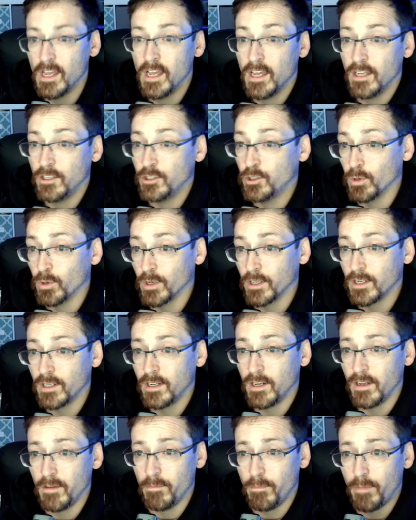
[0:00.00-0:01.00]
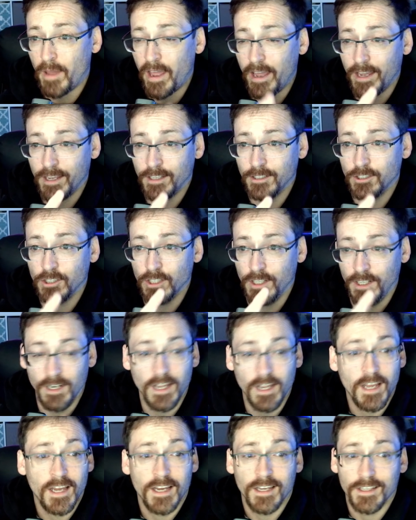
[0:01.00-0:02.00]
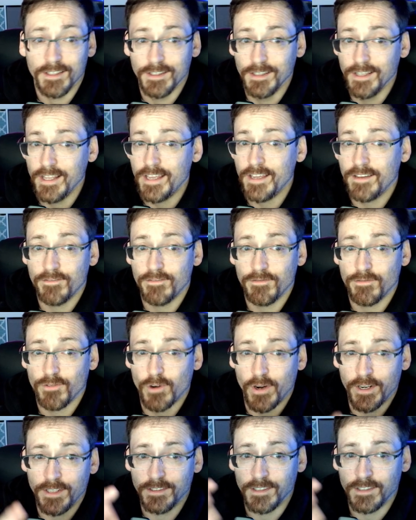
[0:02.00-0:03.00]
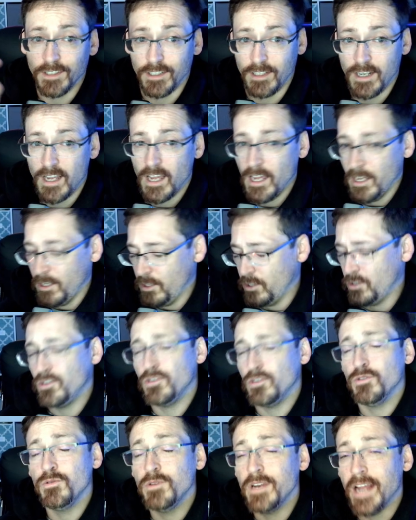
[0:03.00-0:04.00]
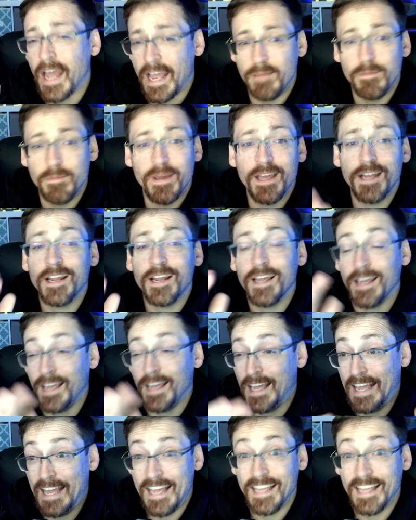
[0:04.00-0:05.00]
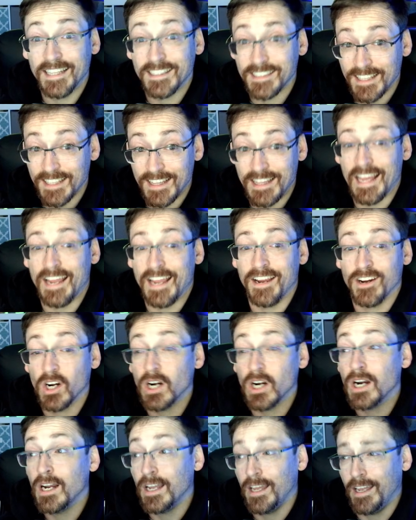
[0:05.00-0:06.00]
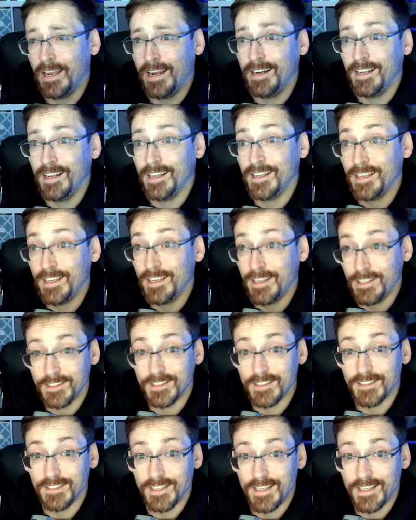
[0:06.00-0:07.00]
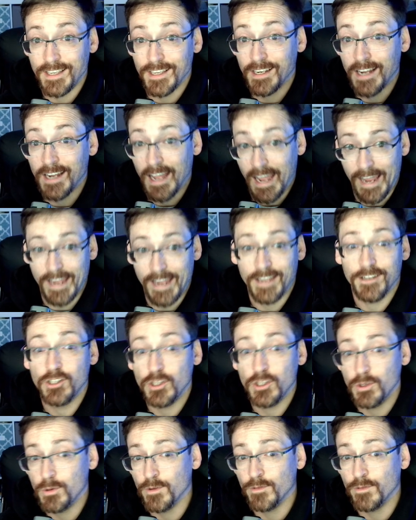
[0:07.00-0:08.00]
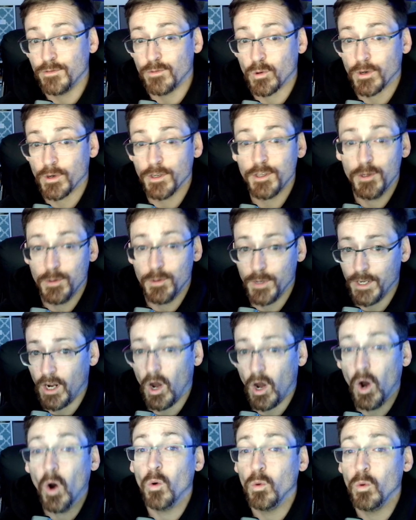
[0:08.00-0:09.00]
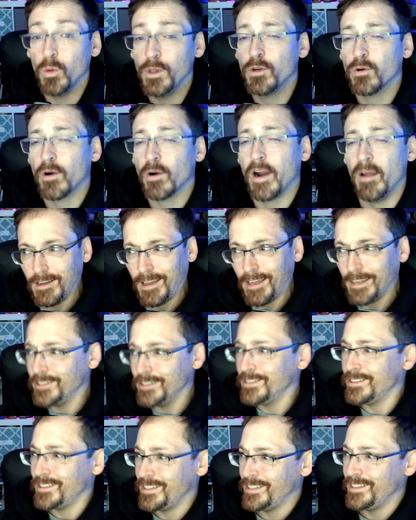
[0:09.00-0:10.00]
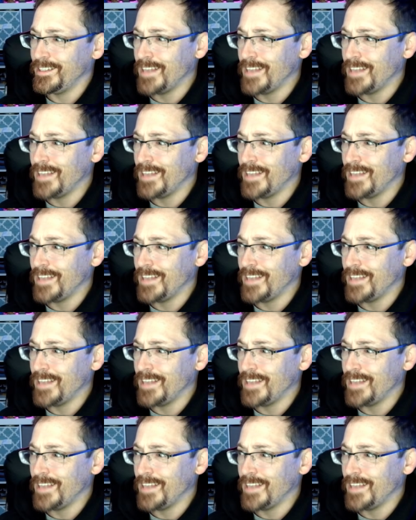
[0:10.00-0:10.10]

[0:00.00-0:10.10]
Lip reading: shortcut packaging, link phrasing, you name it. It's there and it can see it and do it for you. And holy crap, I can just send the